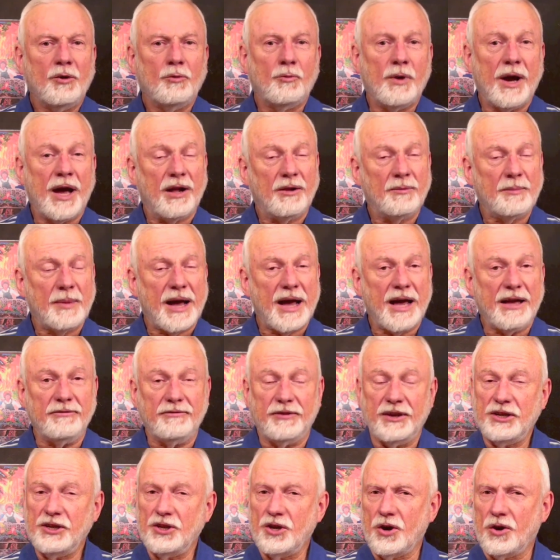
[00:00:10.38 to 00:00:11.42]
Well, my
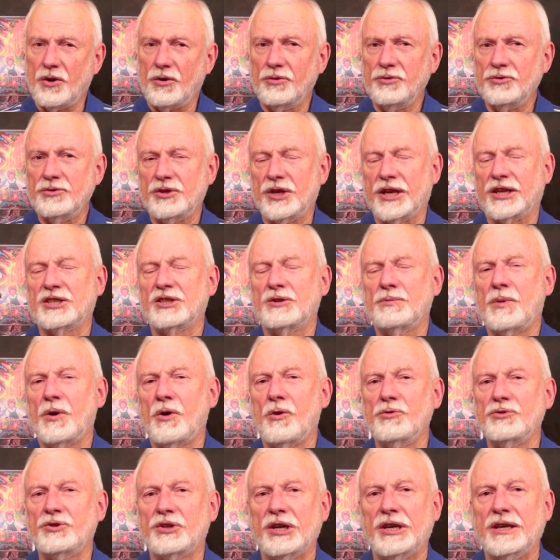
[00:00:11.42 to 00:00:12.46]
videos
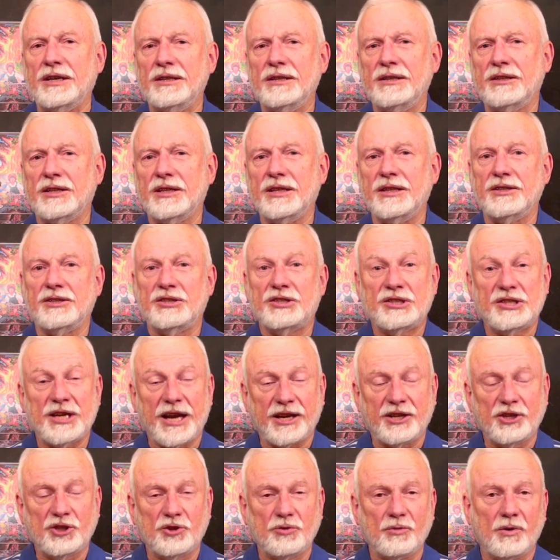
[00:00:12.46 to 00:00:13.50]
exposing the
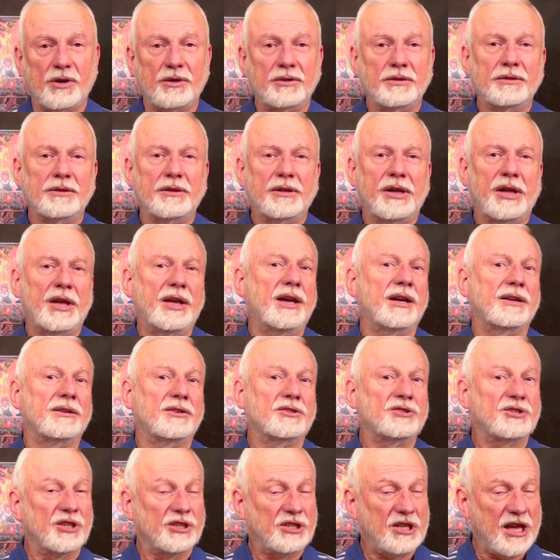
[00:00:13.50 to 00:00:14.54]
sexual
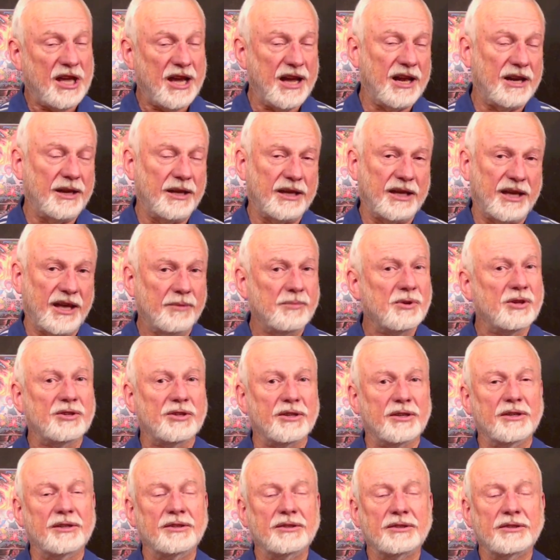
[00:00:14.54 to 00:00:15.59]
and satanic
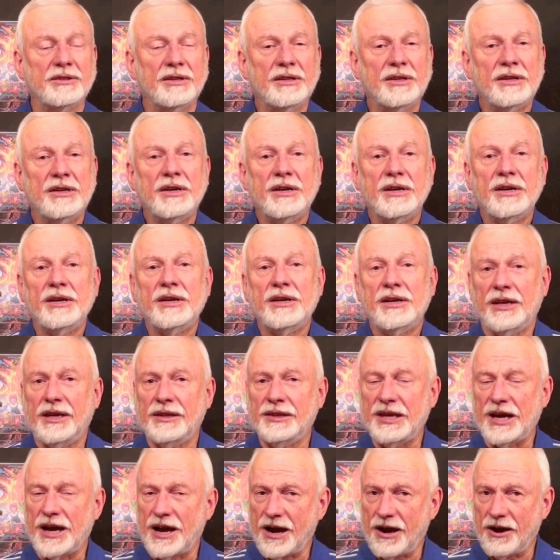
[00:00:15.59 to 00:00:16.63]
images
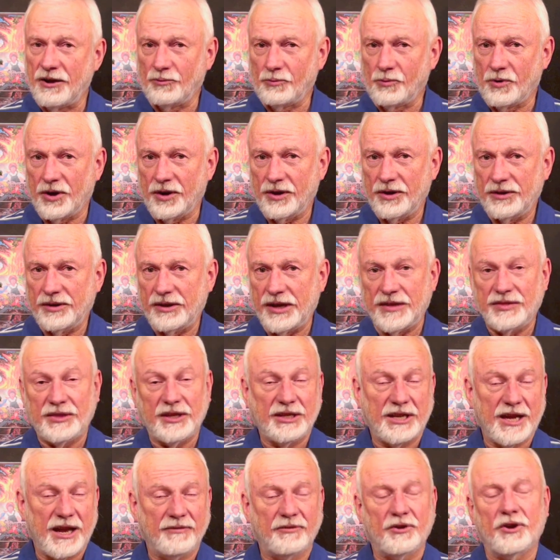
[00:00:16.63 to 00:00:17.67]
in the artwork at the
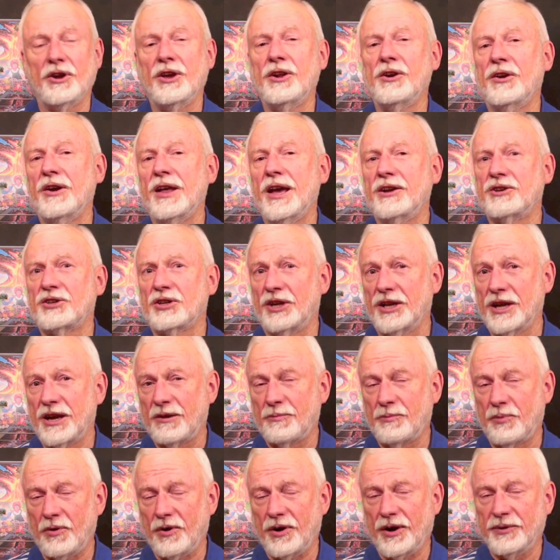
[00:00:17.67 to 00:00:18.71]
Denver International
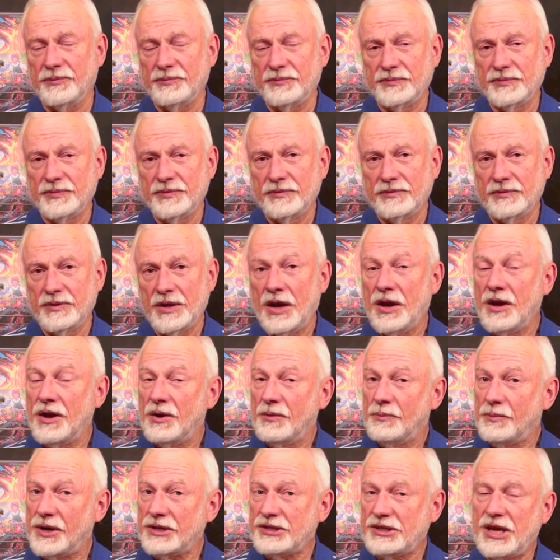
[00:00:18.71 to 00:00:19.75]
Airport
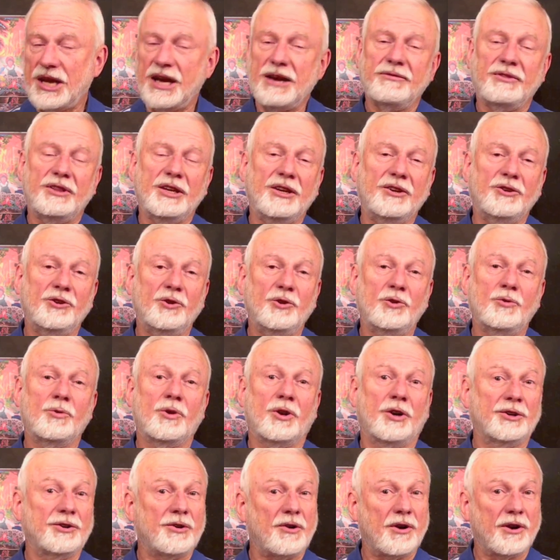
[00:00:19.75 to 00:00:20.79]
must have the New
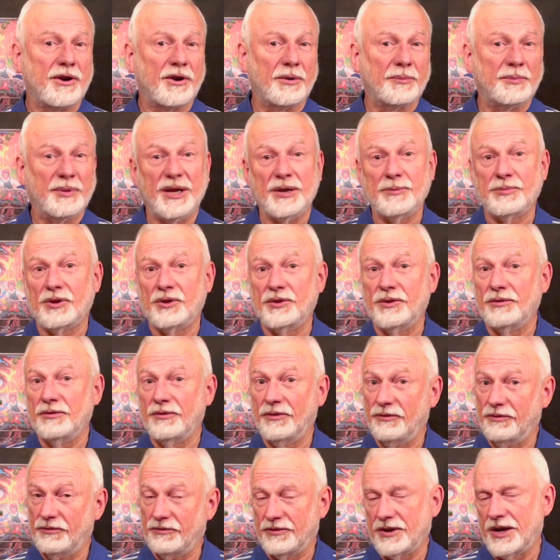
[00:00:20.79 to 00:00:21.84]
World Order people
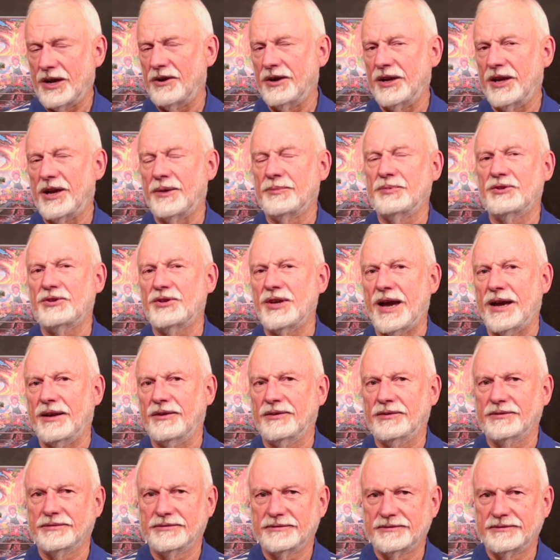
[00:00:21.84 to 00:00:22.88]
very upset.